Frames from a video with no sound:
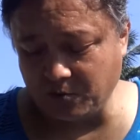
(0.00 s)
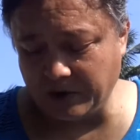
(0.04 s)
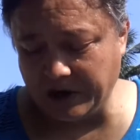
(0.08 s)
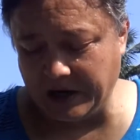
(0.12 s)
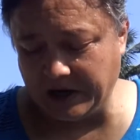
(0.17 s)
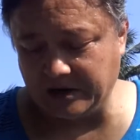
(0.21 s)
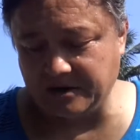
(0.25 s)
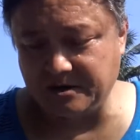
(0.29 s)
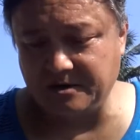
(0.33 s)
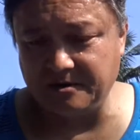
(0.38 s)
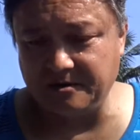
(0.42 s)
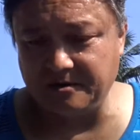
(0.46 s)

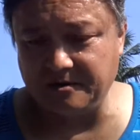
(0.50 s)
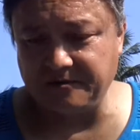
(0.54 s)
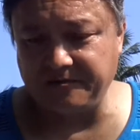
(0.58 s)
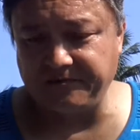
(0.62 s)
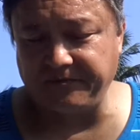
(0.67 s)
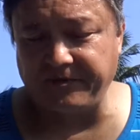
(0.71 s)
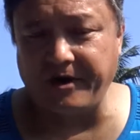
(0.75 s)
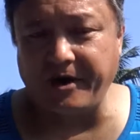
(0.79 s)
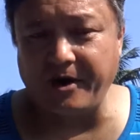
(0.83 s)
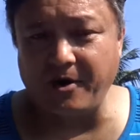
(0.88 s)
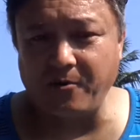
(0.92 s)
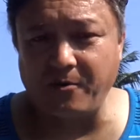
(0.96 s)
Great
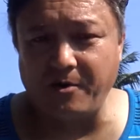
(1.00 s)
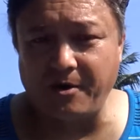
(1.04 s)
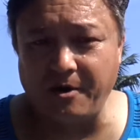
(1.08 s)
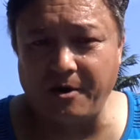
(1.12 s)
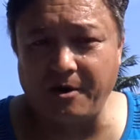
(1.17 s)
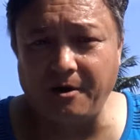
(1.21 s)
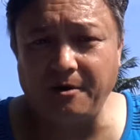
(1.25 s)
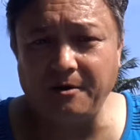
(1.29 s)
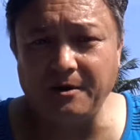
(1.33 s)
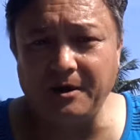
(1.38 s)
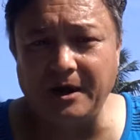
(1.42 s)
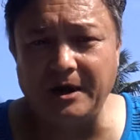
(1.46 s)

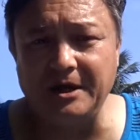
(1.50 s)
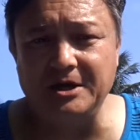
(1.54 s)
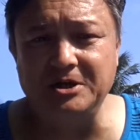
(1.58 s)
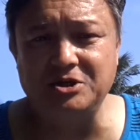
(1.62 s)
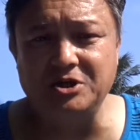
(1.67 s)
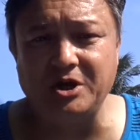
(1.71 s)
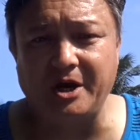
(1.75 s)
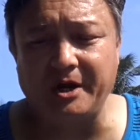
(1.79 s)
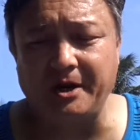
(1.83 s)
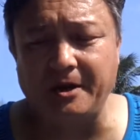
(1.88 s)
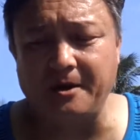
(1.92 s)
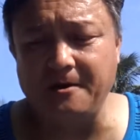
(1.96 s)
Firewall in
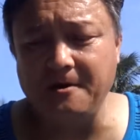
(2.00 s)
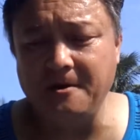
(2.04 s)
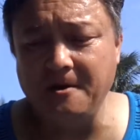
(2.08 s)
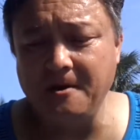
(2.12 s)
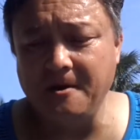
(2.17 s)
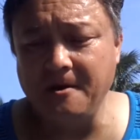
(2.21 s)
China.